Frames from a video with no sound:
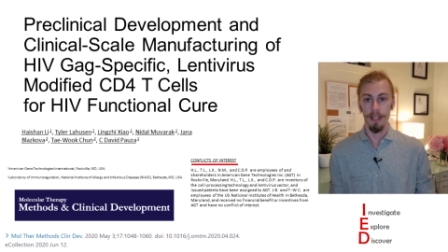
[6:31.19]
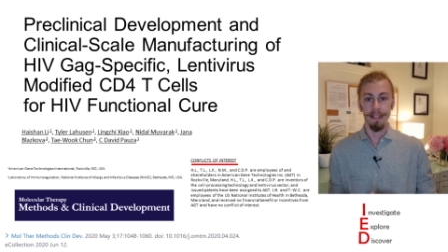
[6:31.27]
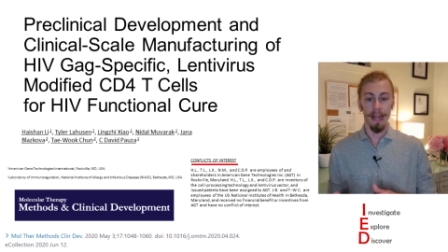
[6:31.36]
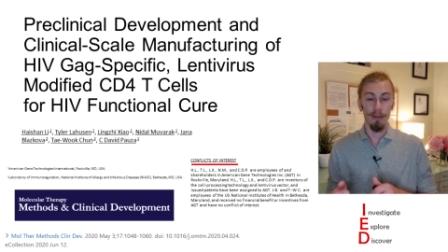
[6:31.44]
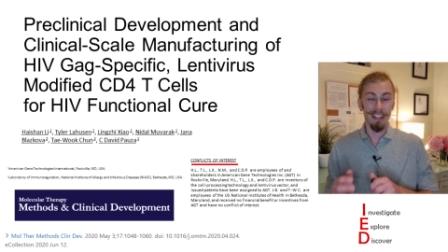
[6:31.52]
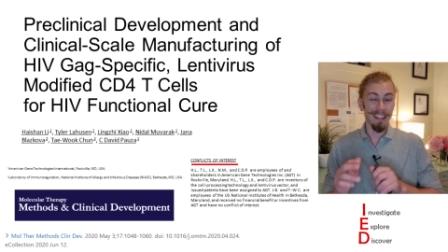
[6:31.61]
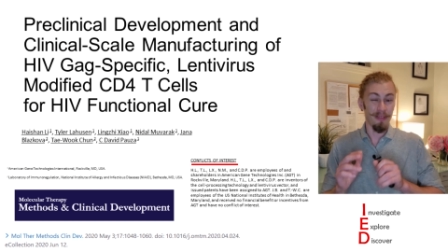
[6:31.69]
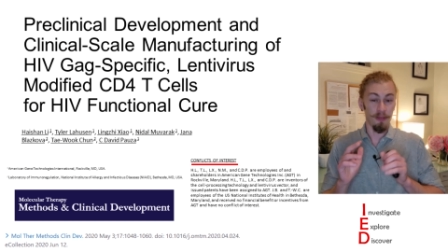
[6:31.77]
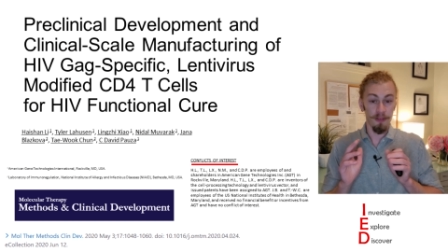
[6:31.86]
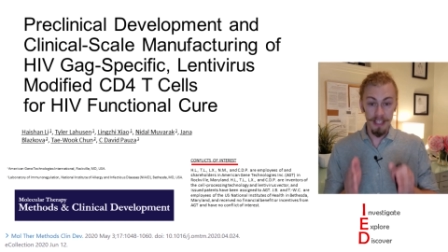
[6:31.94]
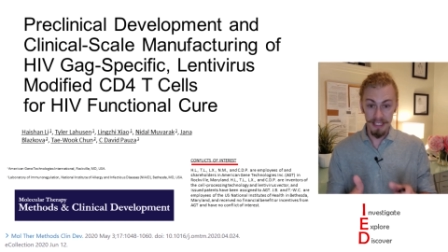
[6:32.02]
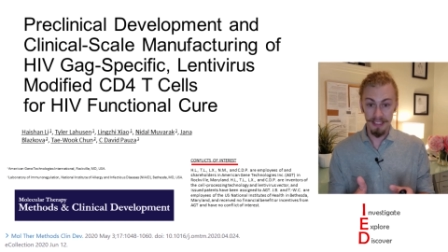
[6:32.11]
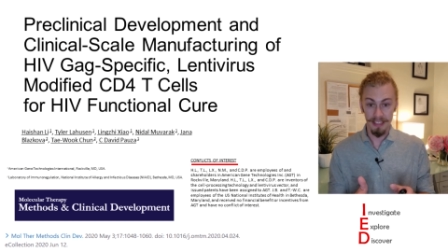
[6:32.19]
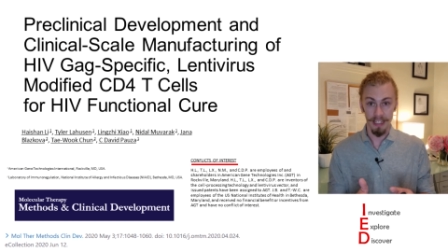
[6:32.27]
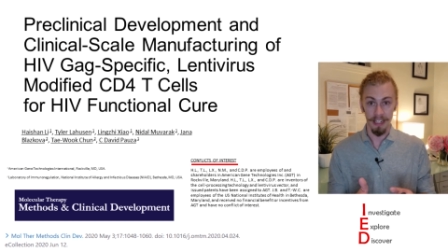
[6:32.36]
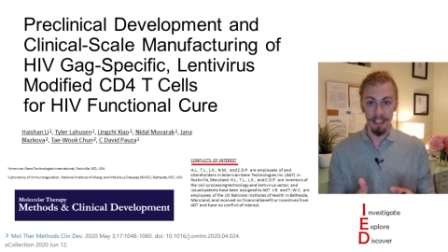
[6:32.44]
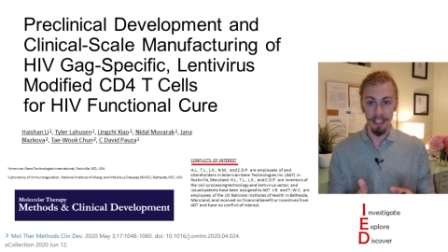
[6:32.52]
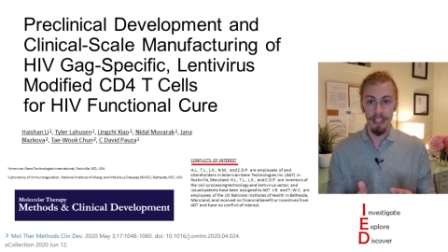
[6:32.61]
Now, in this
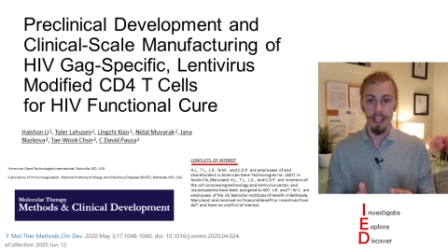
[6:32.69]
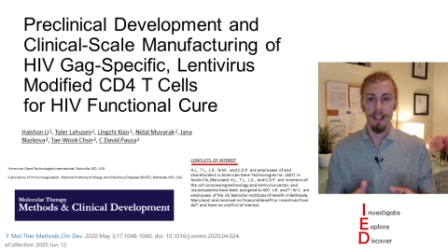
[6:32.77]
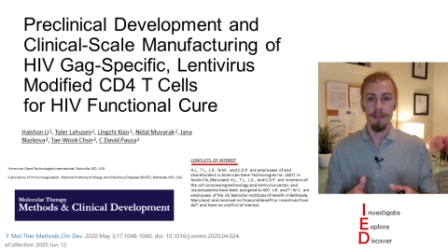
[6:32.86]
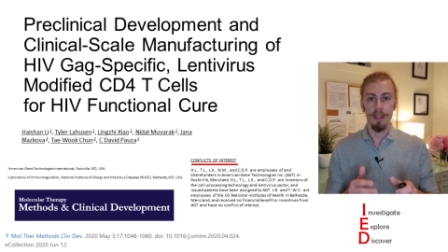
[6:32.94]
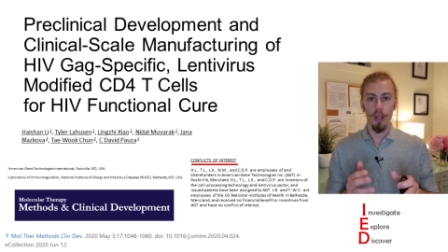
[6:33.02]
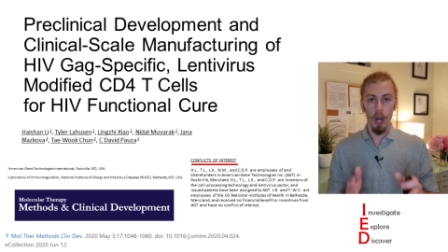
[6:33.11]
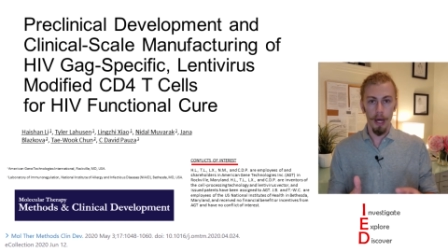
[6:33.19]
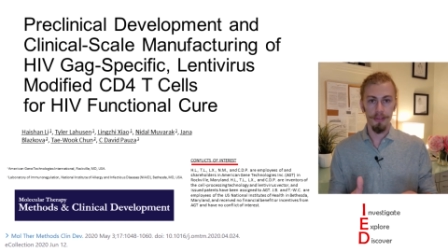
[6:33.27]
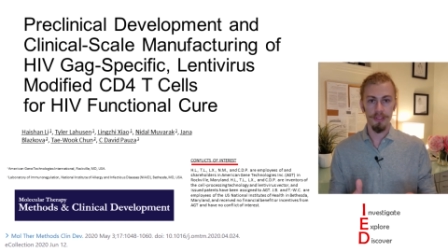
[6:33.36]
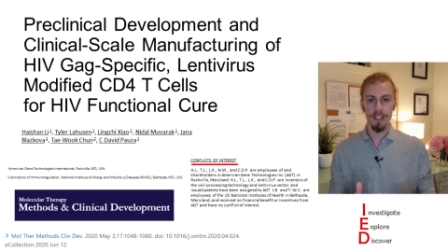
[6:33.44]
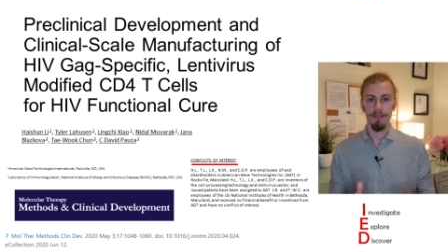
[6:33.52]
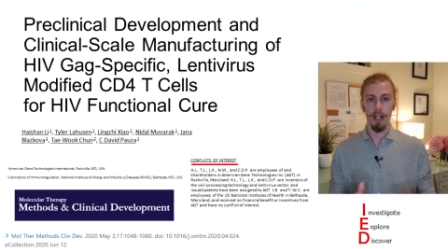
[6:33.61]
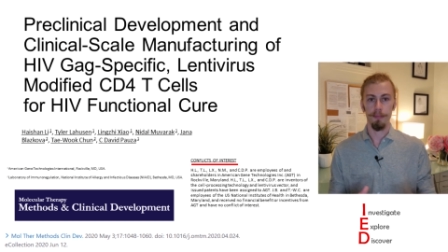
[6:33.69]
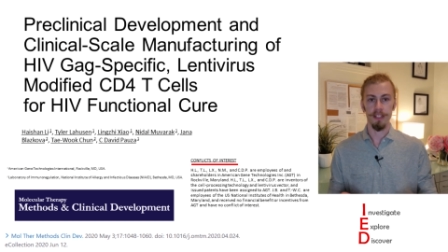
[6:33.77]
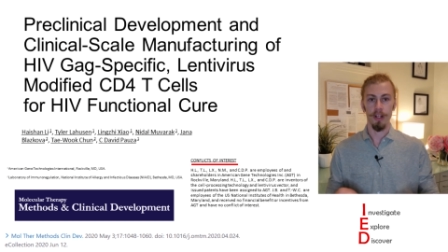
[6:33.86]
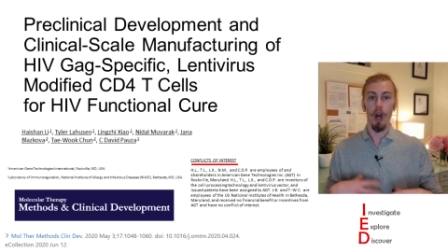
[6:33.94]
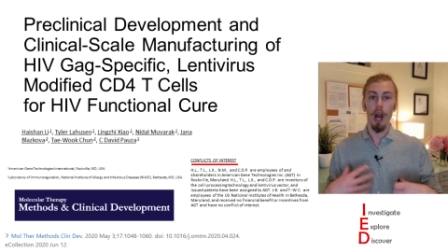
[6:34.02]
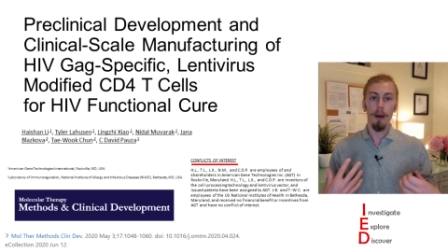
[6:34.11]
study, the authors developed
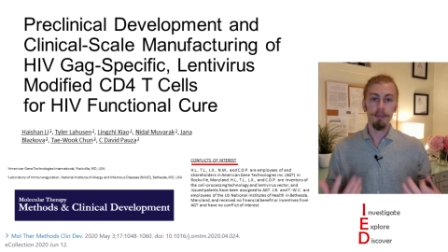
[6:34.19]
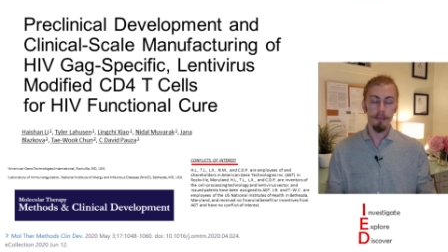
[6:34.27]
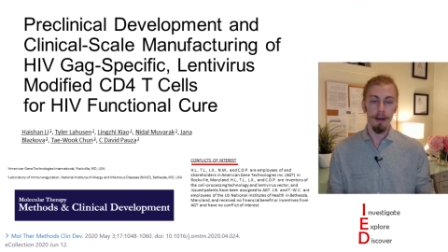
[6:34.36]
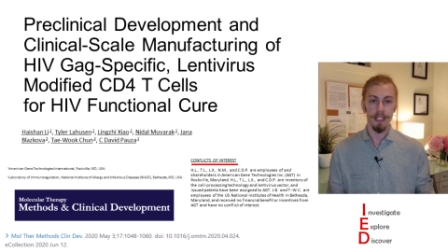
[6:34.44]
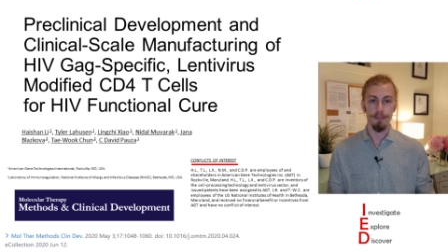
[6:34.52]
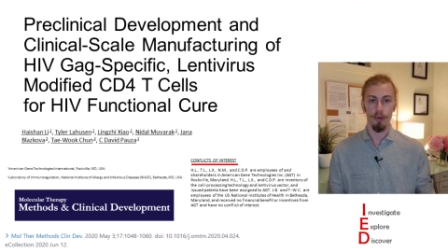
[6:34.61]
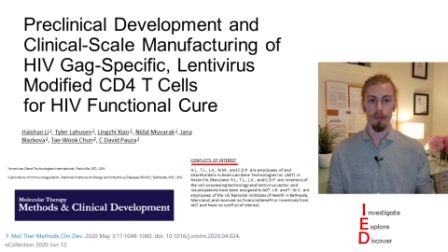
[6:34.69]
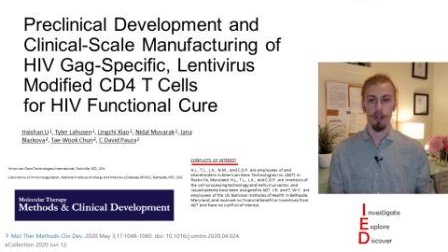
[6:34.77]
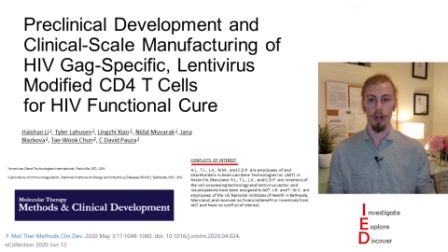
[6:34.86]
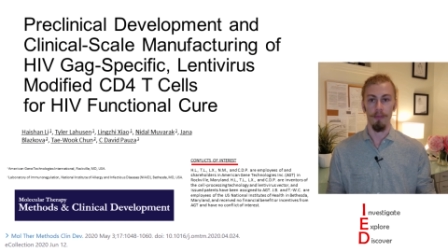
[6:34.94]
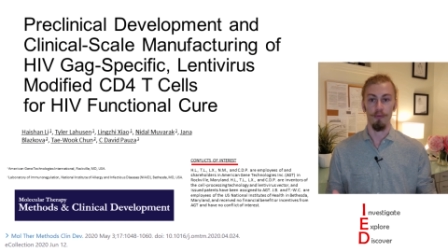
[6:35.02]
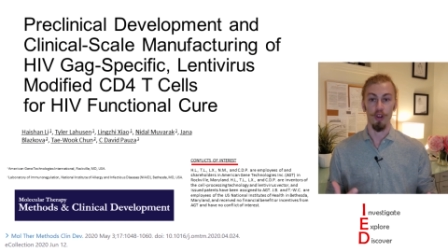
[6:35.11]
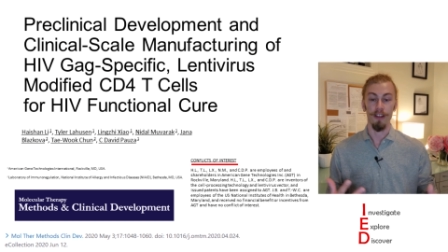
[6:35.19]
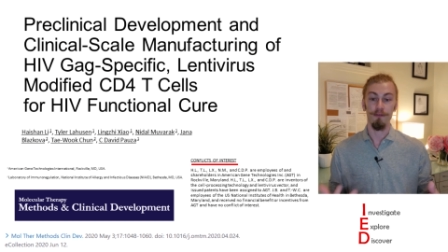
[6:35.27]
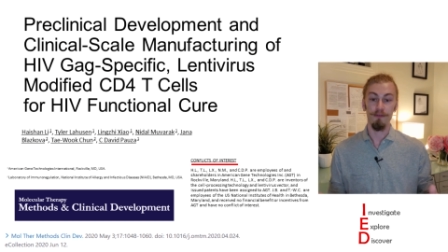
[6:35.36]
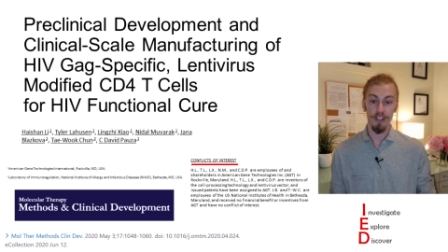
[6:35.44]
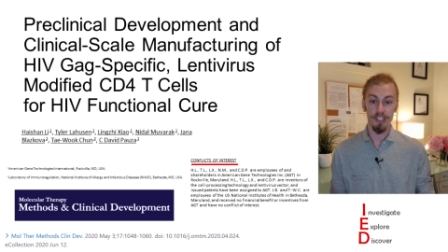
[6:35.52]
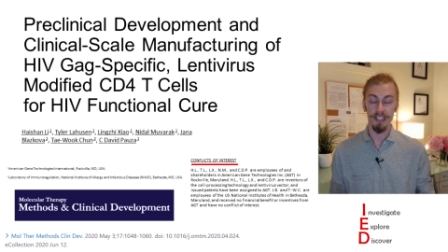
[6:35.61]
an optimized protocol for
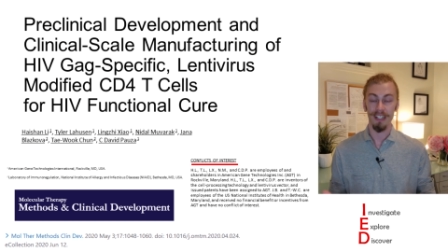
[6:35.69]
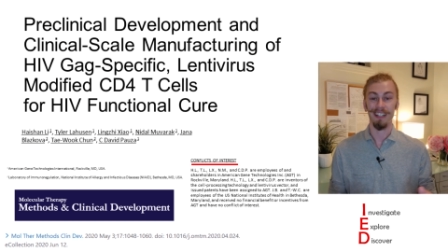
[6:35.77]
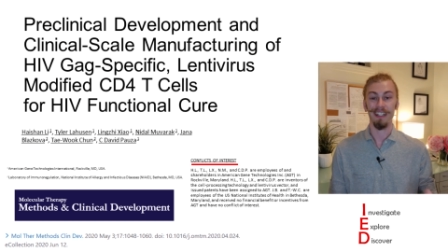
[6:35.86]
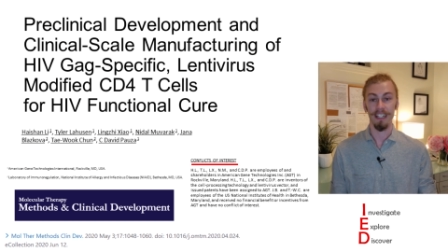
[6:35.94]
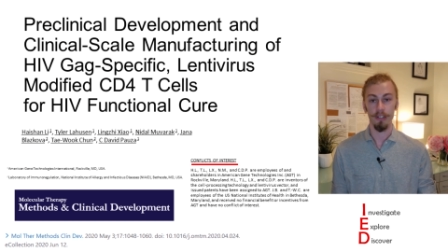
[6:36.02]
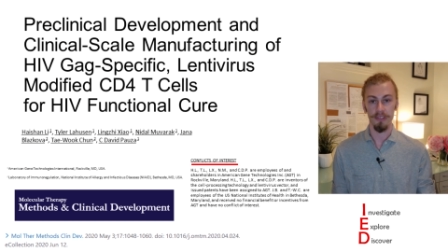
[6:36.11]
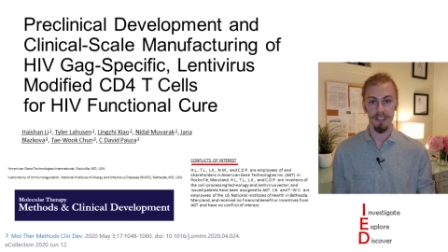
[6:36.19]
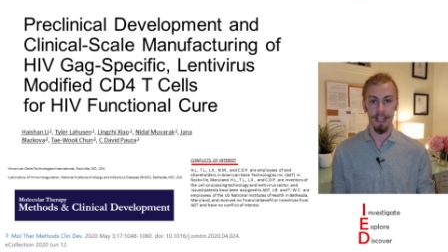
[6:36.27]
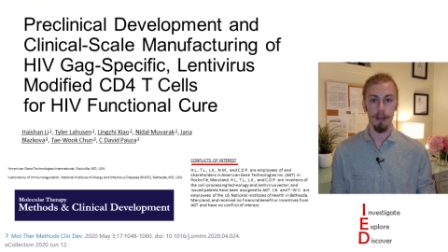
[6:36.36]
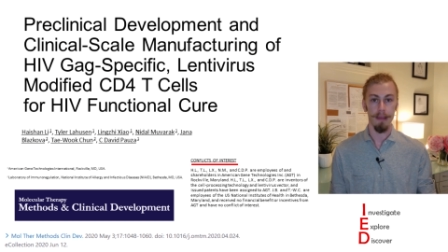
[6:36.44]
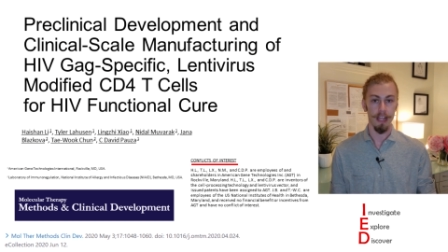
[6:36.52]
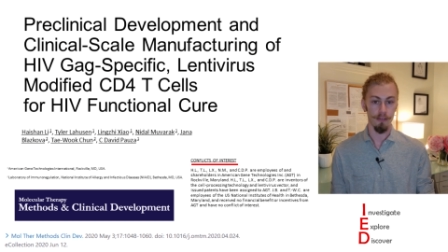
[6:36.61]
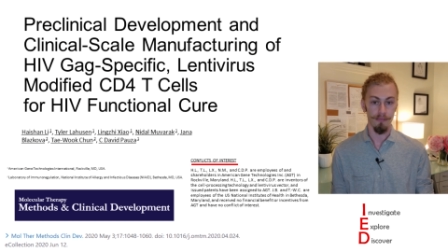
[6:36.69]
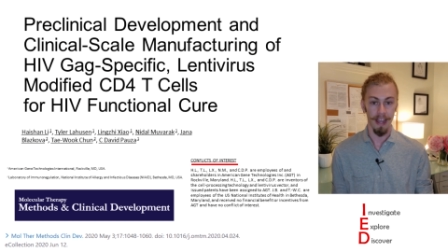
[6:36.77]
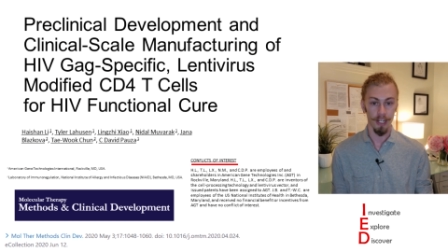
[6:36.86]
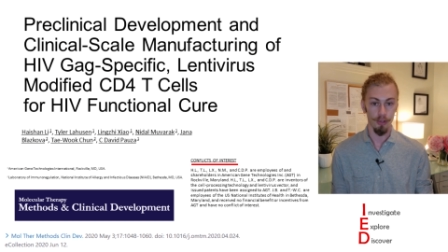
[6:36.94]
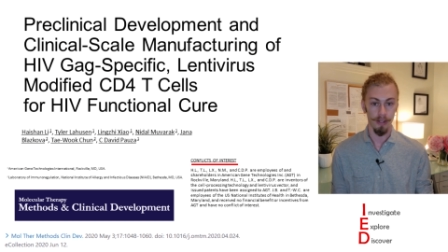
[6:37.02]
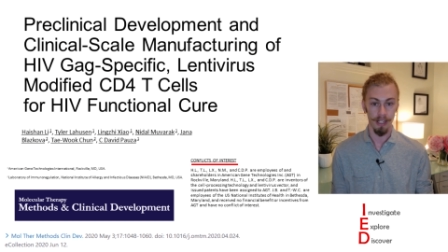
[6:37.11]
efficient clinical scale
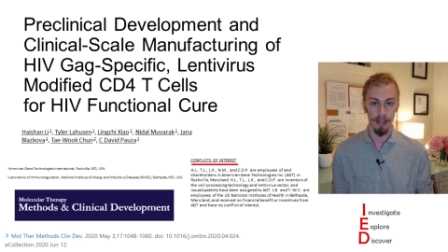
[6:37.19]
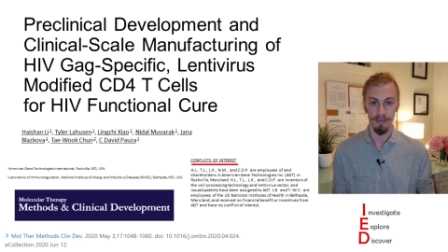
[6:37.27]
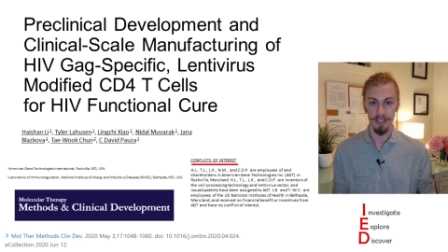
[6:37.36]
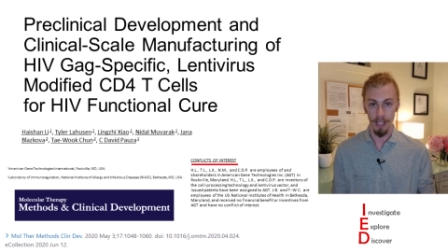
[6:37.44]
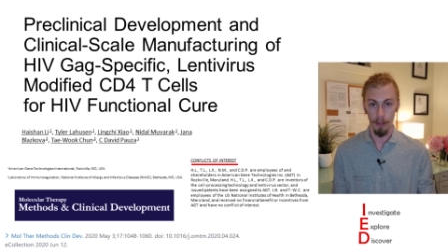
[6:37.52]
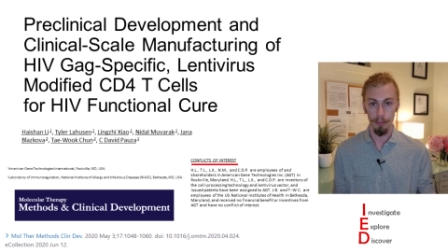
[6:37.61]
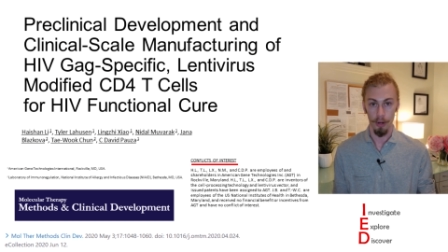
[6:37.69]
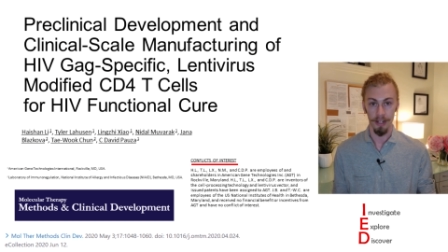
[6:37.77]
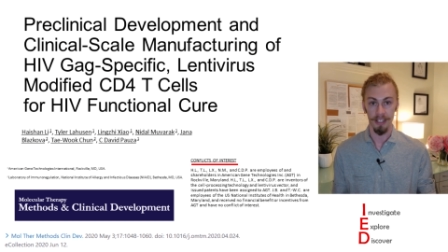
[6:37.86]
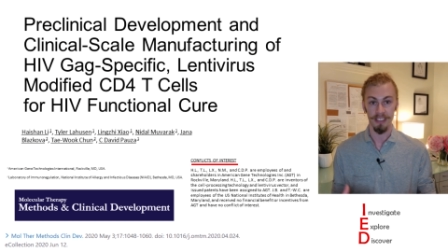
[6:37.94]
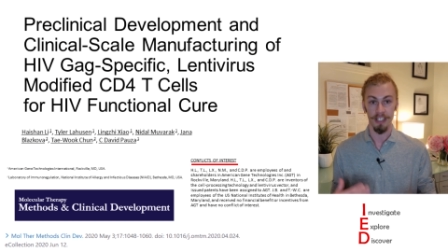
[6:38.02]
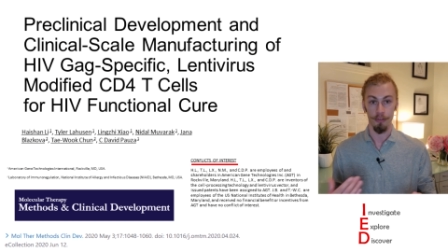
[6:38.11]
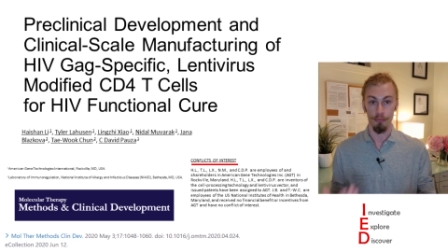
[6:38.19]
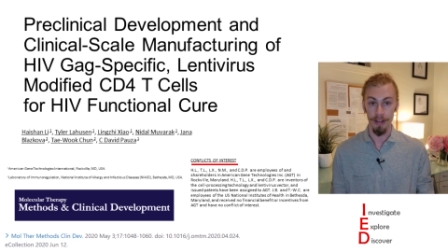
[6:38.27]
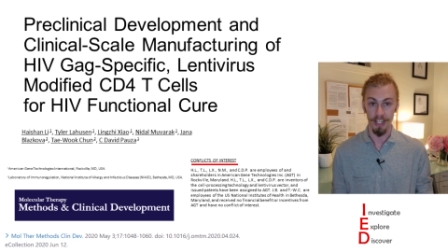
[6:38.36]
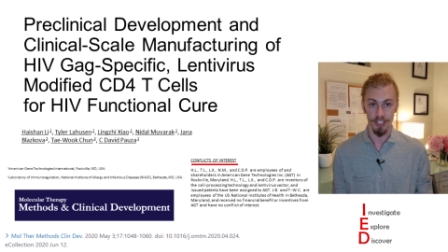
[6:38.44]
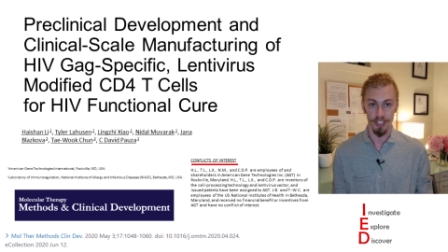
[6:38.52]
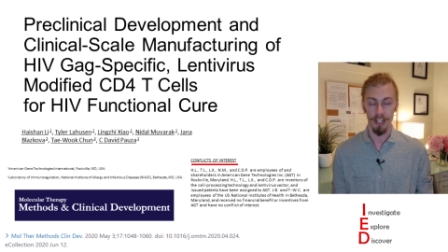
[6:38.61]
manufacturing of cell product
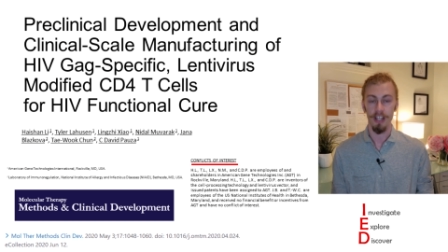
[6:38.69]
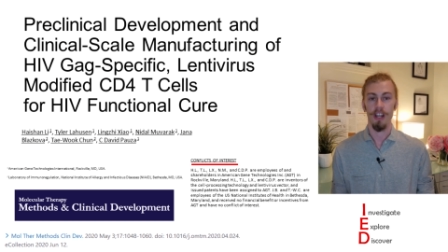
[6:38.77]
enriched